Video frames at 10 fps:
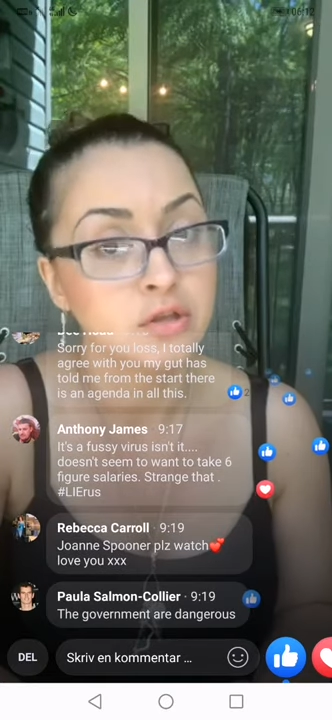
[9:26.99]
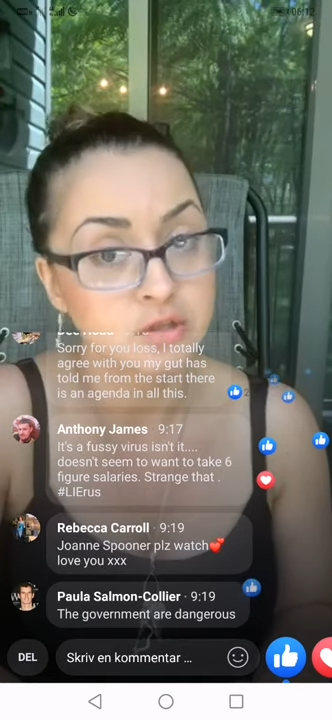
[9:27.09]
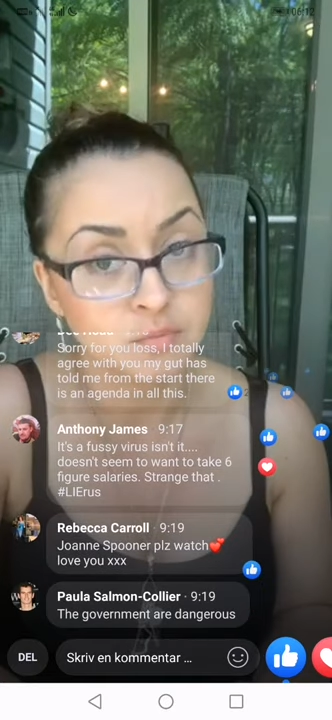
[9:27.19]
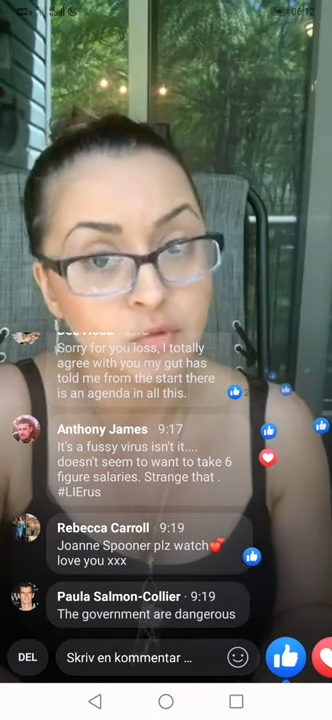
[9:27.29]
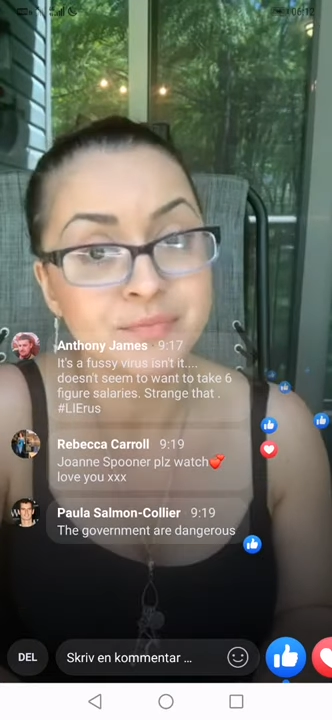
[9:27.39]

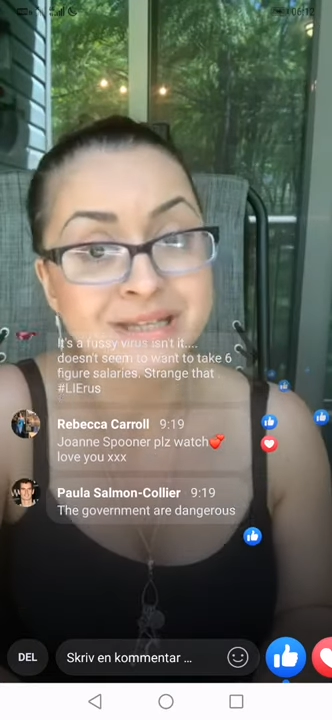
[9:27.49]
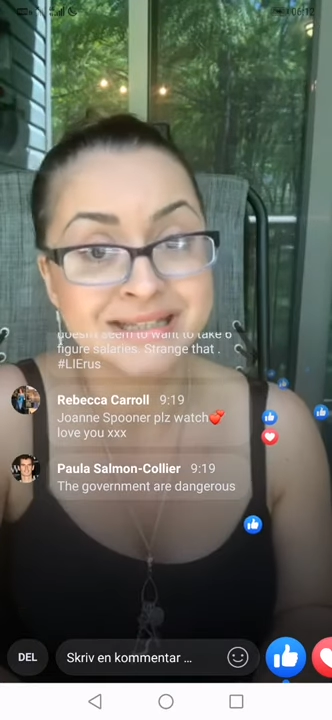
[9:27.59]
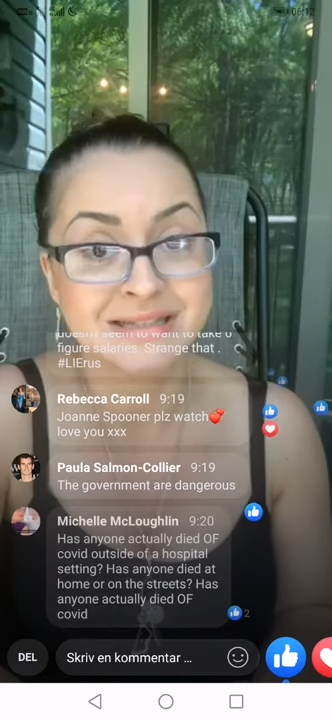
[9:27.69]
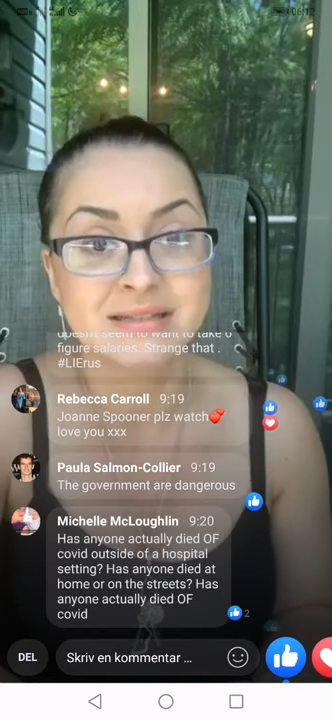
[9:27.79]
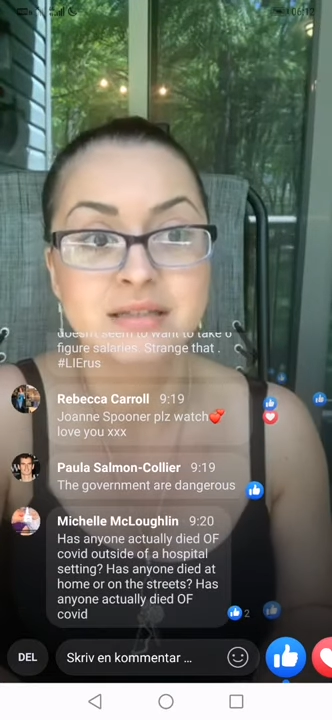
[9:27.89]
The small
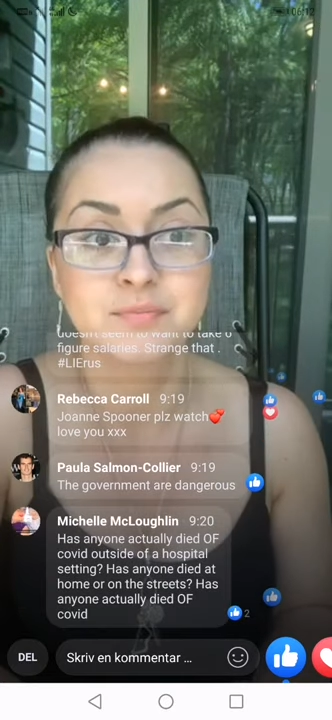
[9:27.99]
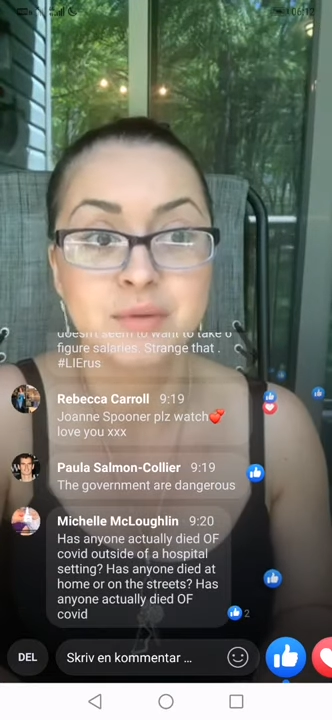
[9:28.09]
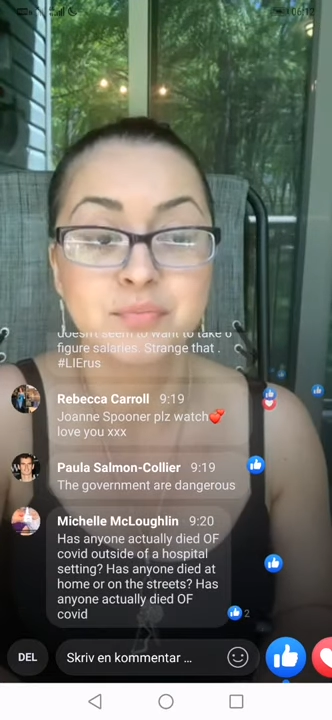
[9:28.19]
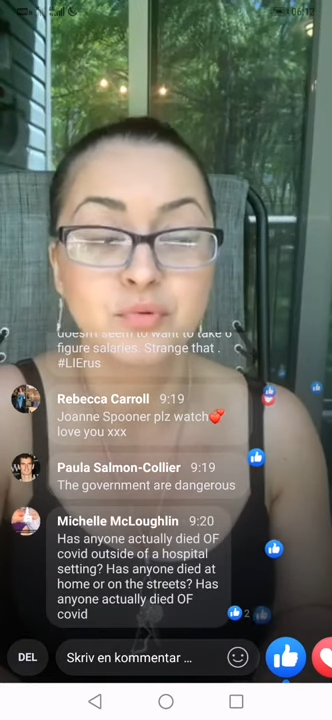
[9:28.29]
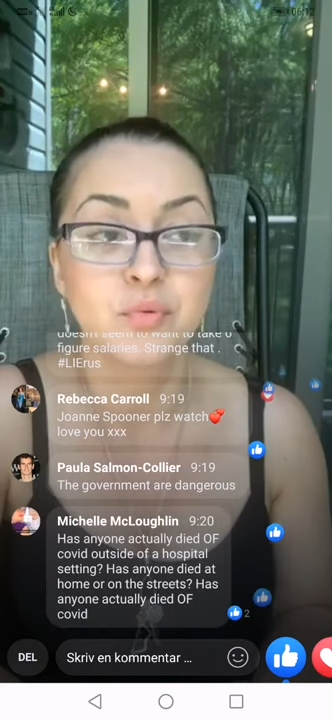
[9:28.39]
businesses,
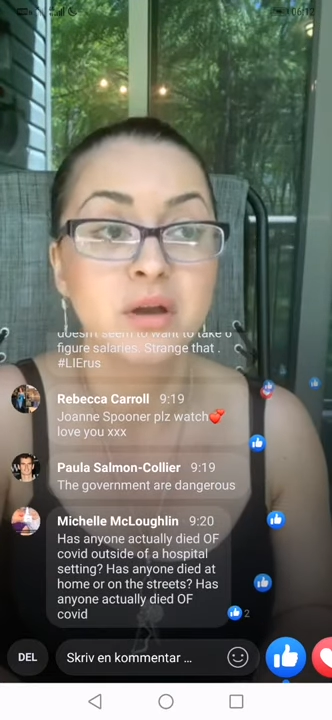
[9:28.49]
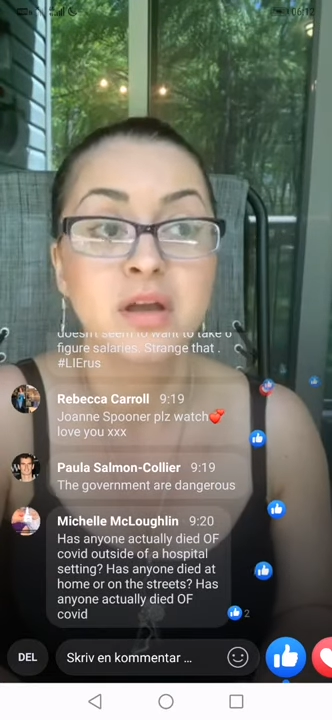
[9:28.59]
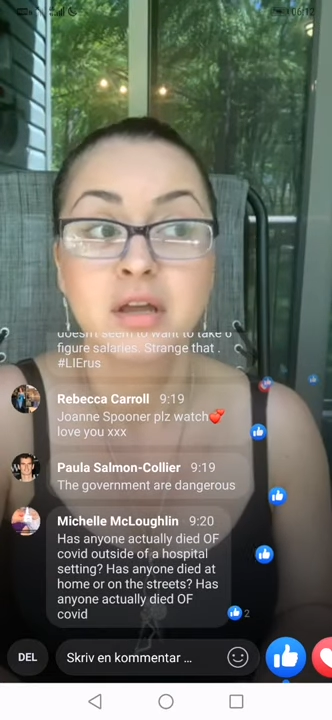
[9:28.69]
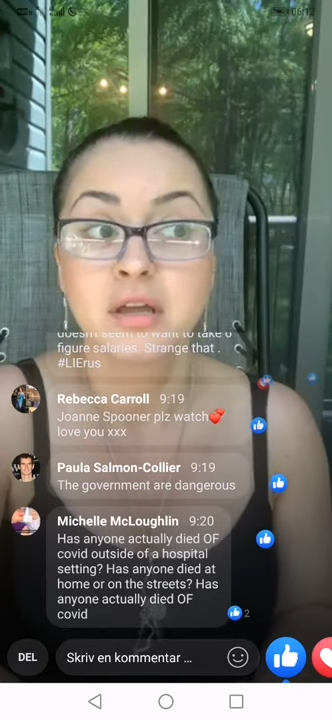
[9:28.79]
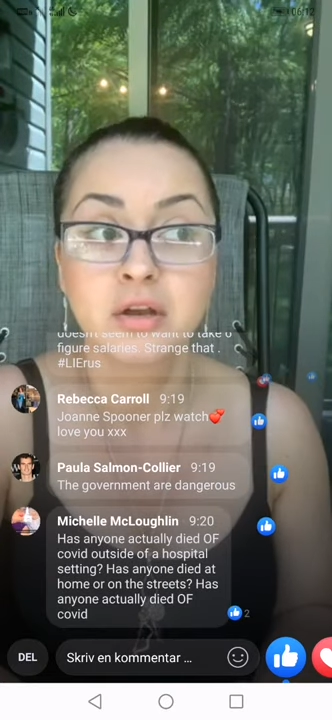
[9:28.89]
people,
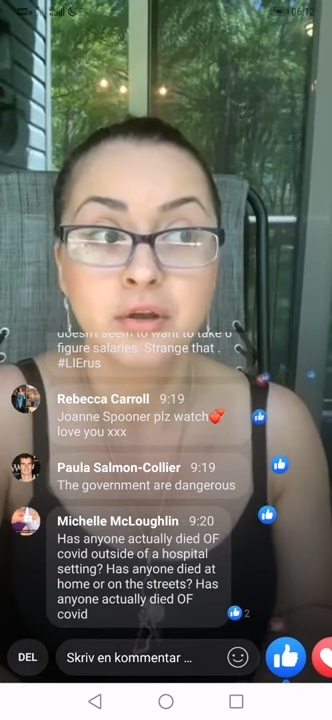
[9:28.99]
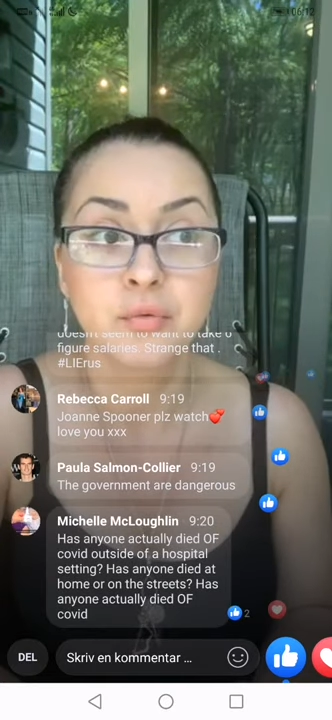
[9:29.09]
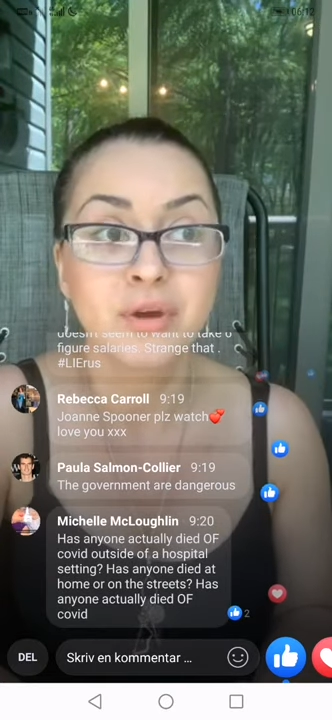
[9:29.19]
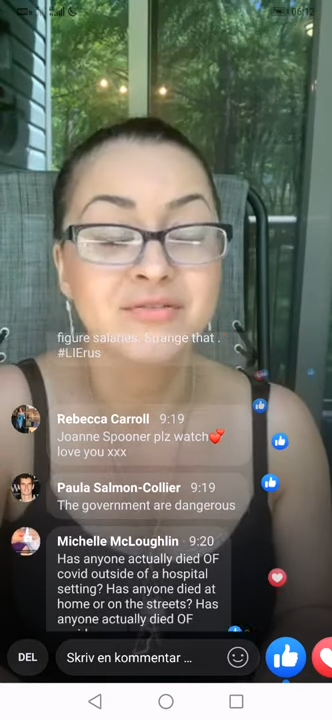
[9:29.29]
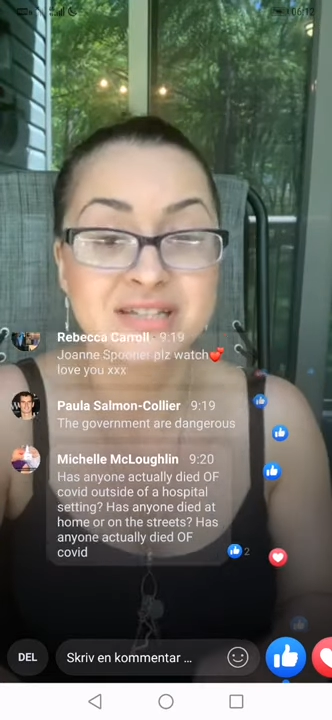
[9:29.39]
you
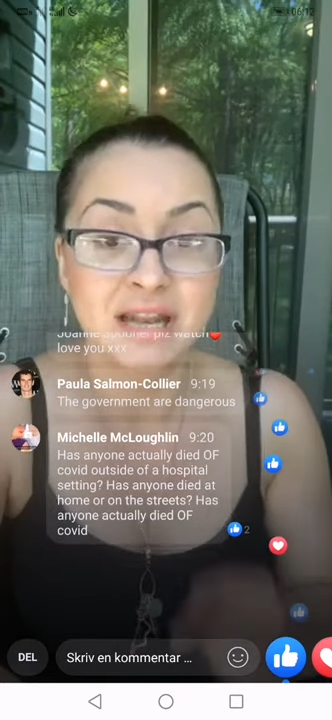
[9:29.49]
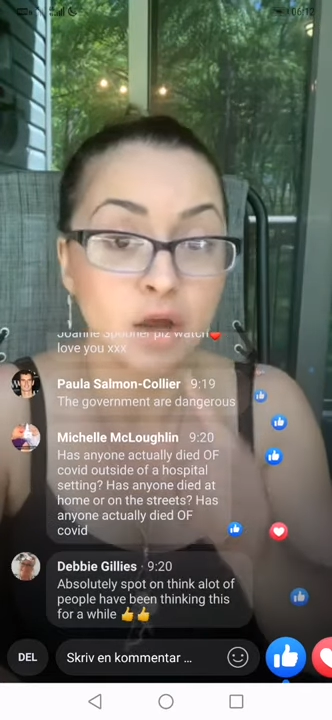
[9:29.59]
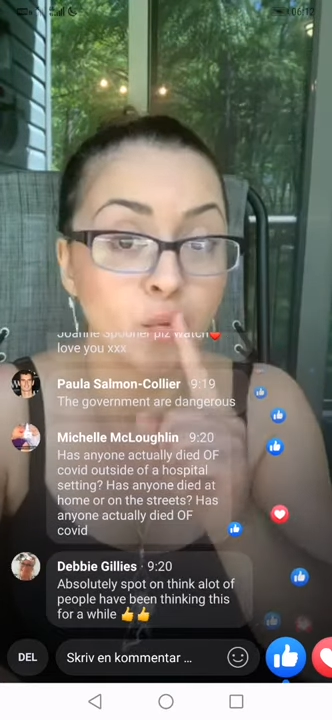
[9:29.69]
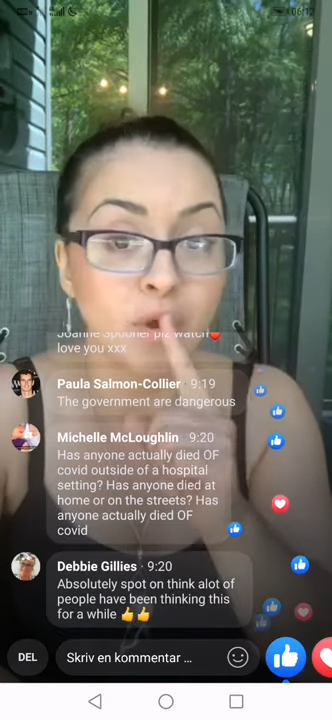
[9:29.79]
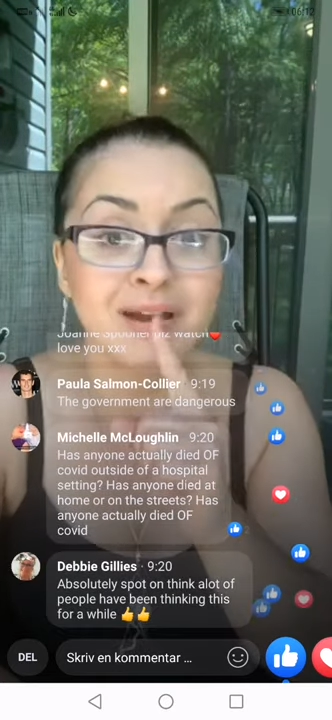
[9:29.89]
know, where it's
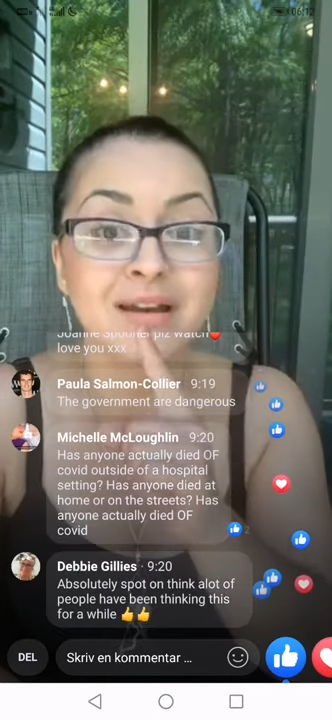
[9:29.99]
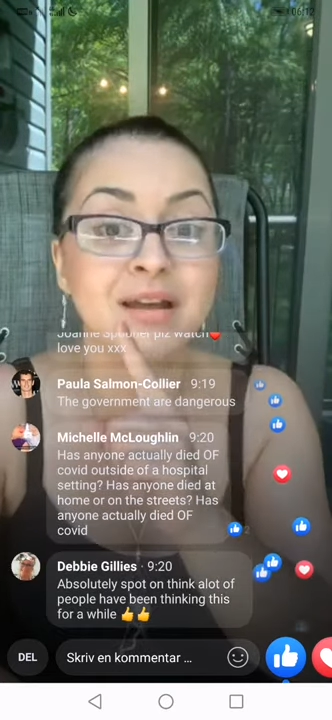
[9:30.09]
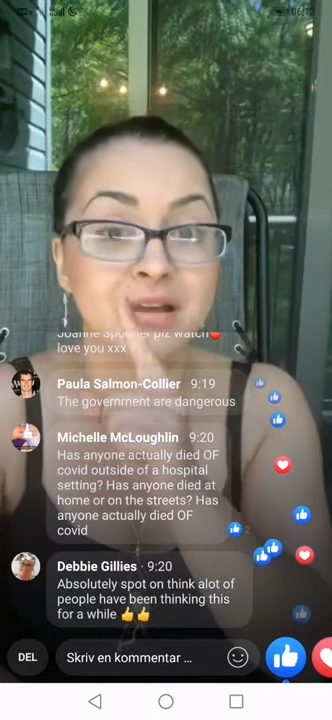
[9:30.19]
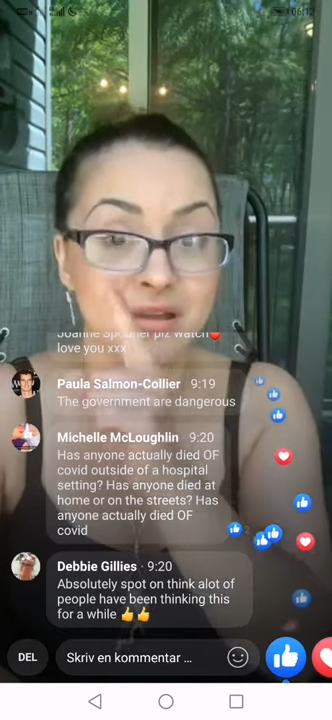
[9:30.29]
like one